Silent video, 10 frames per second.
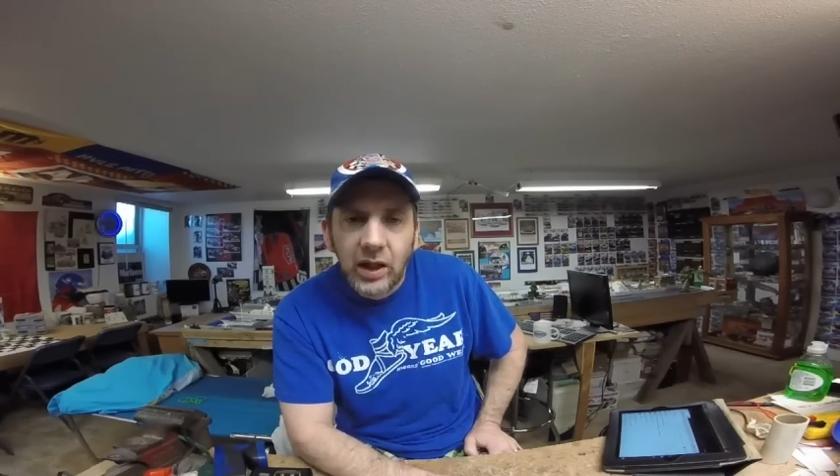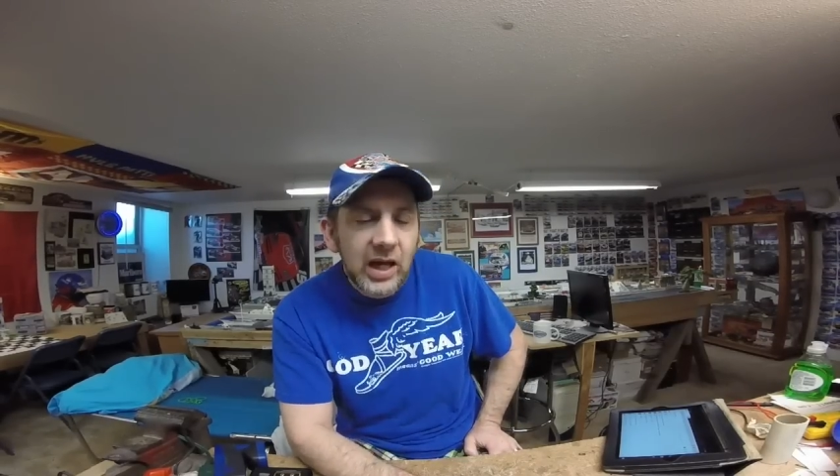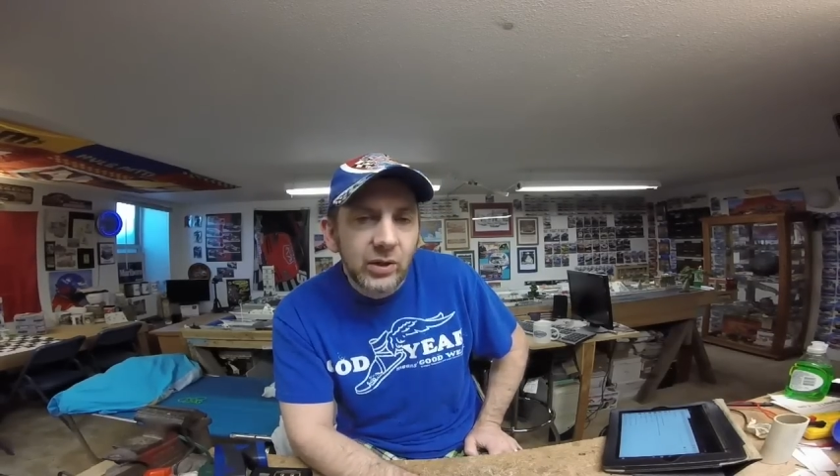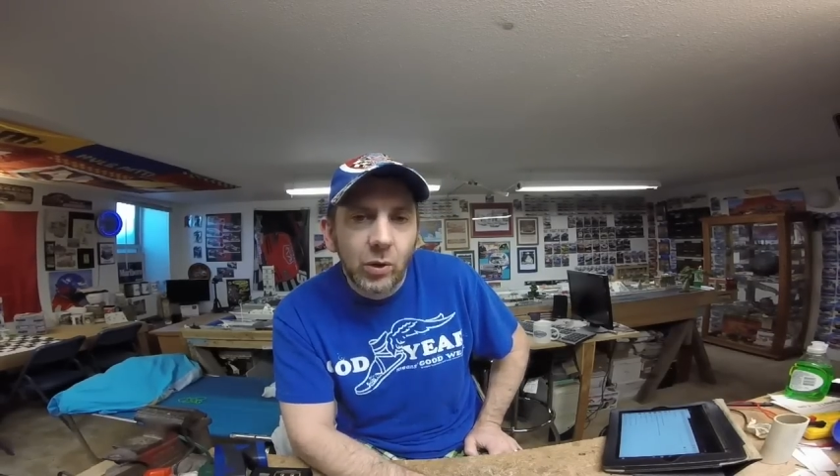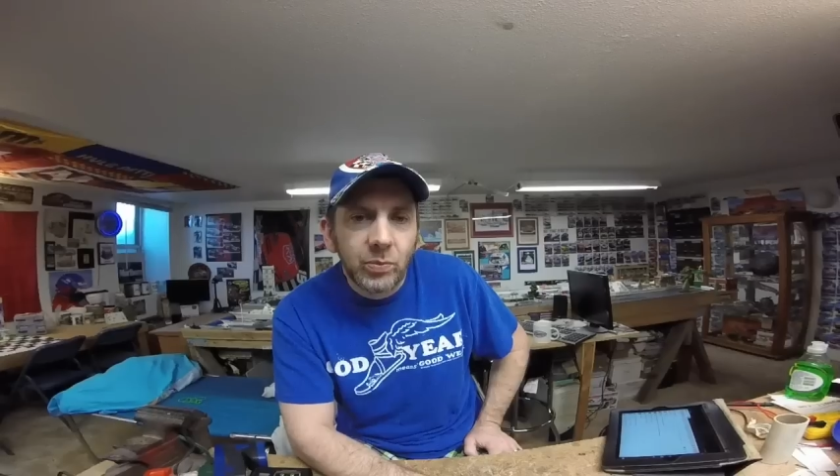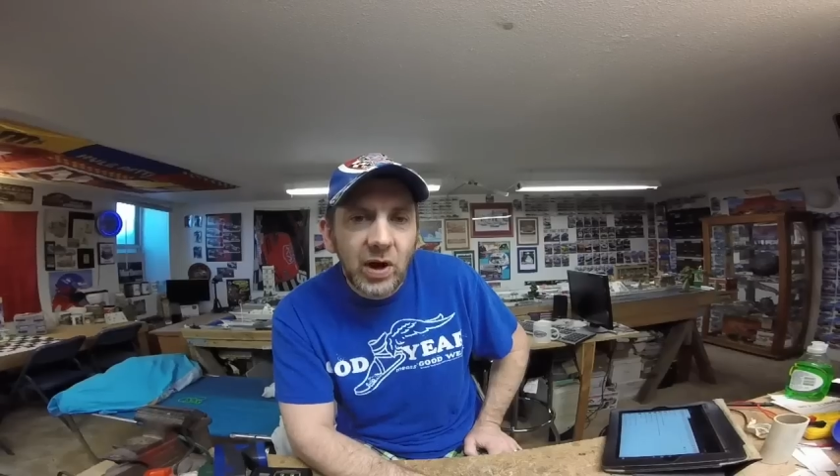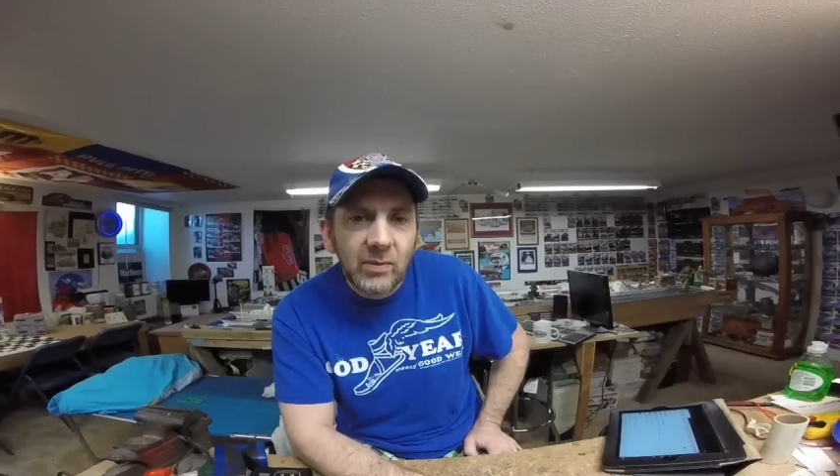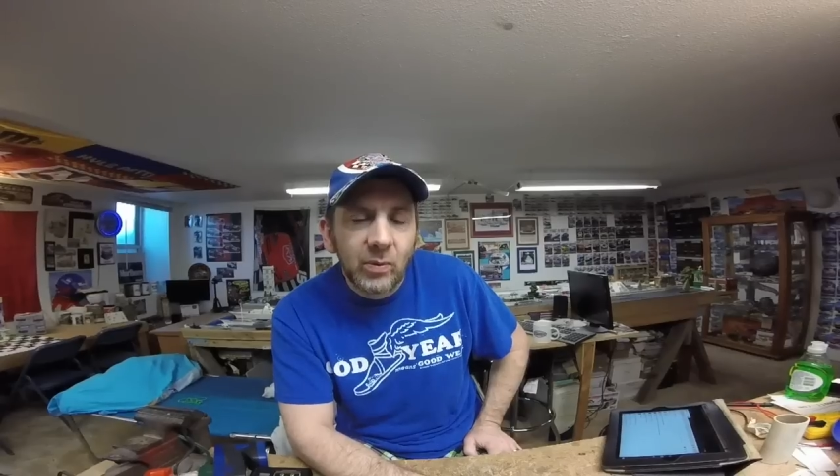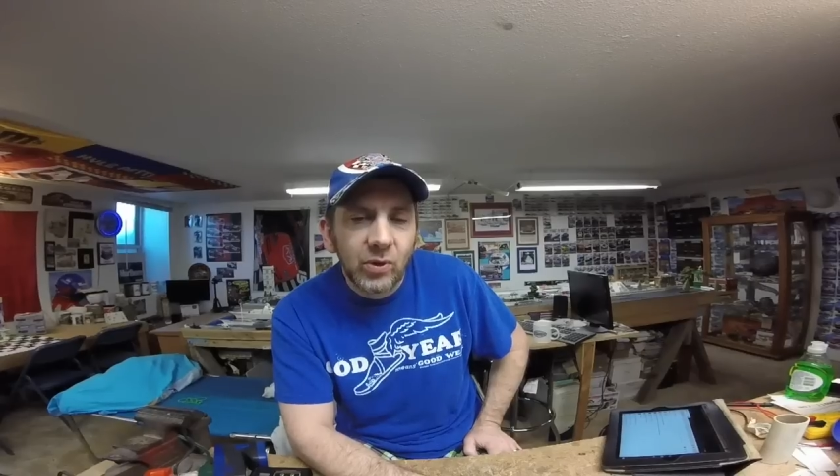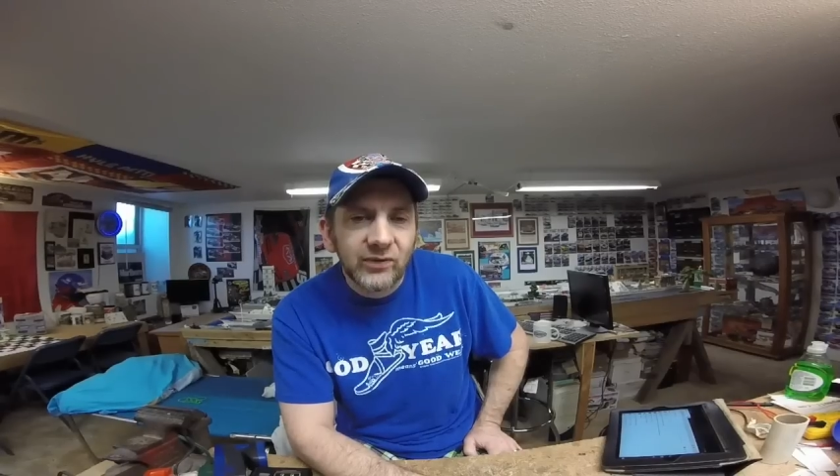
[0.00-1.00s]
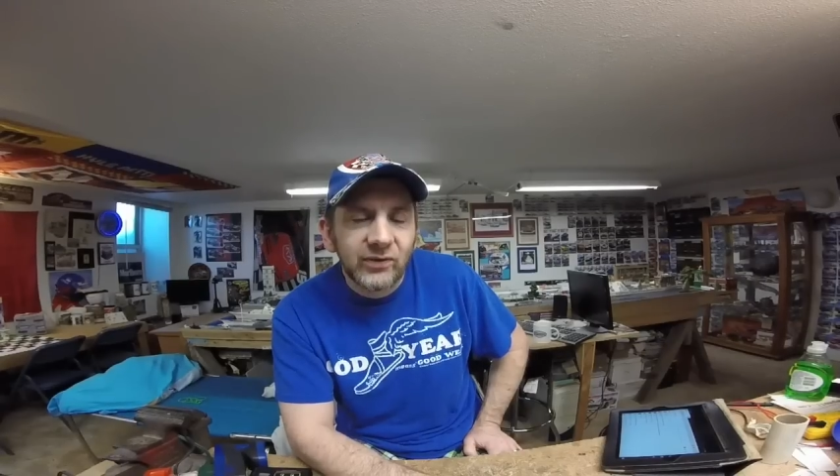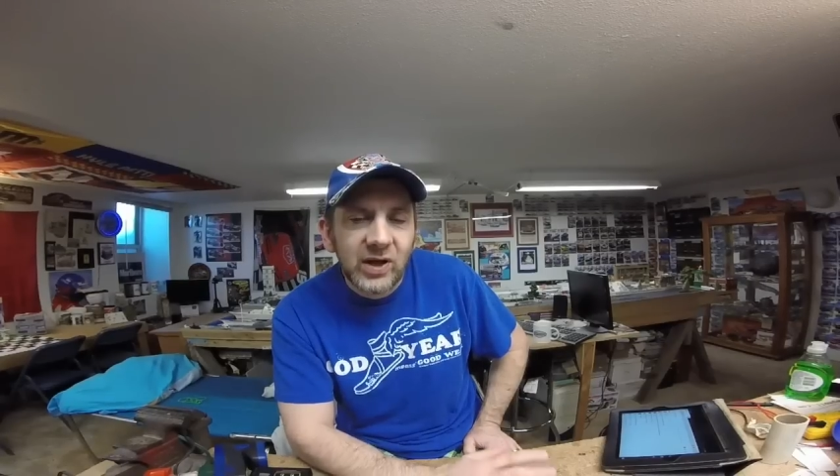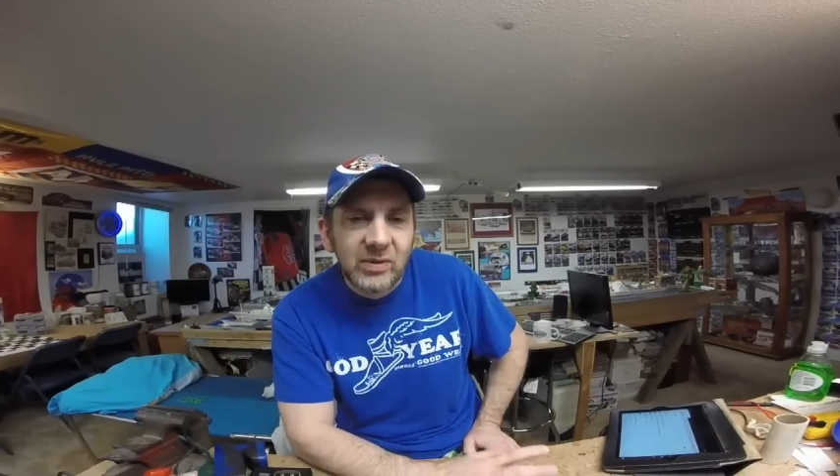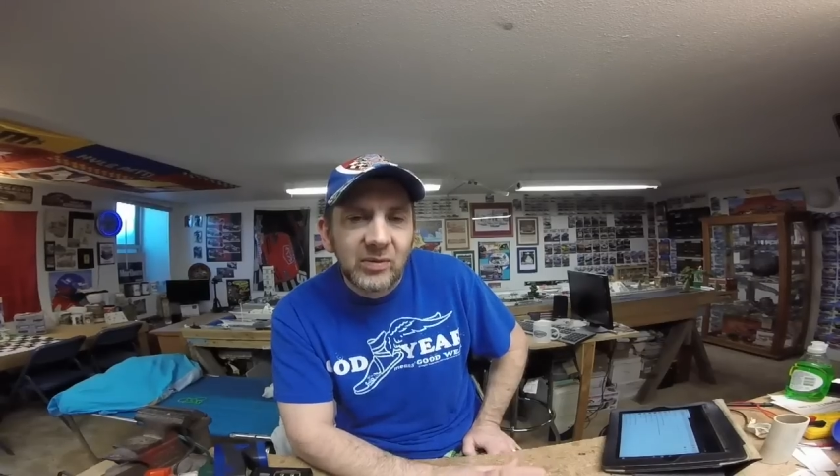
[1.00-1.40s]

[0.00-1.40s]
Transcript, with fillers: I had no problem ordering from them.